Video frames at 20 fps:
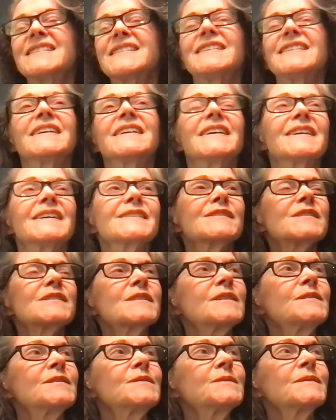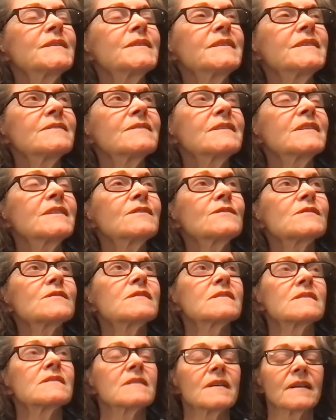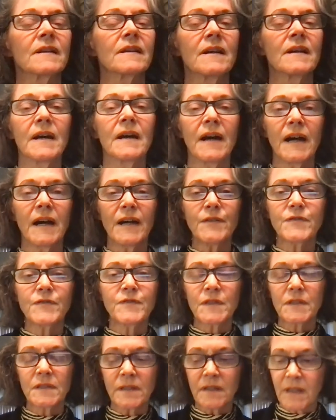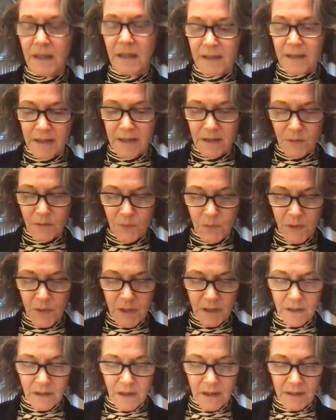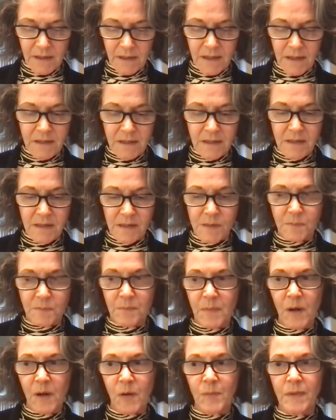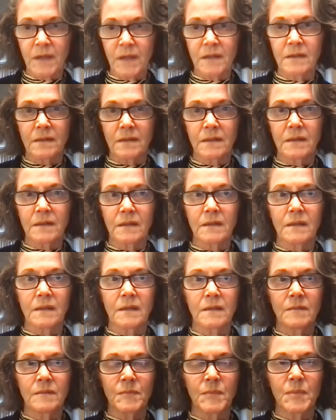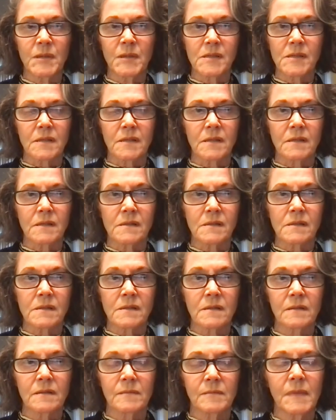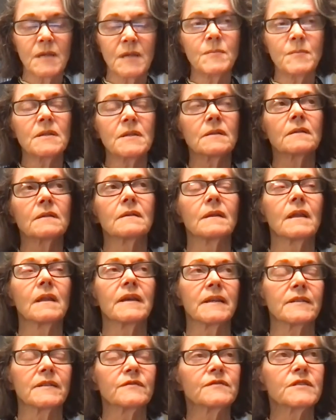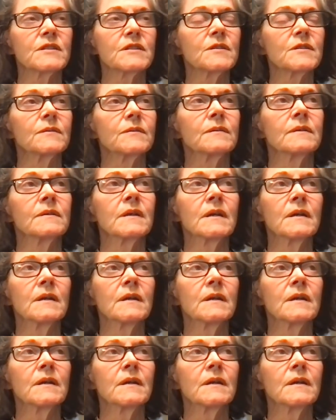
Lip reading: Yeah. So here's the thing. I feel like we're in this moment in business, maybe in life too,